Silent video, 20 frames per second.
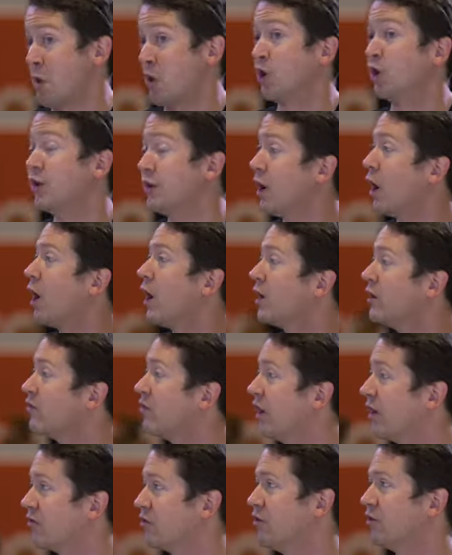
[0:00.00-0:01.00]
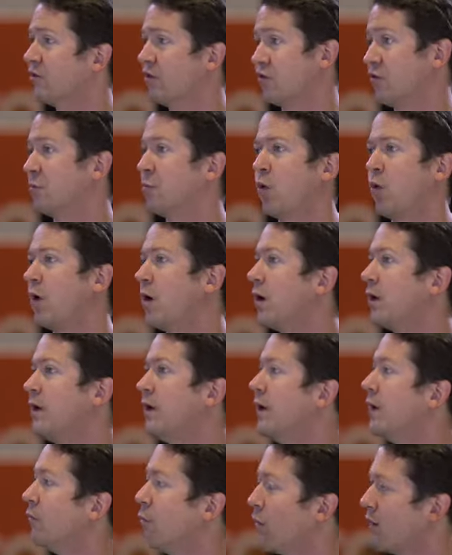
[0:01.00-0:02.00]
build an architecture to support
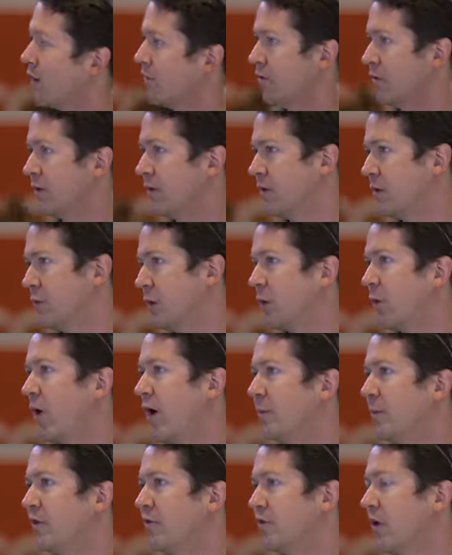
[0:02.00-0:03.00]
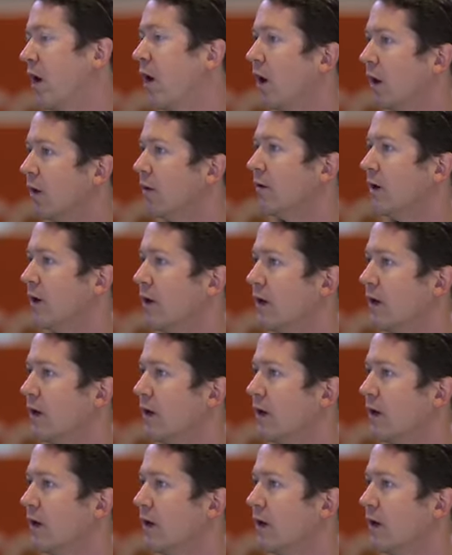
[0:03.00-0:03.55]
whatever the requirements are.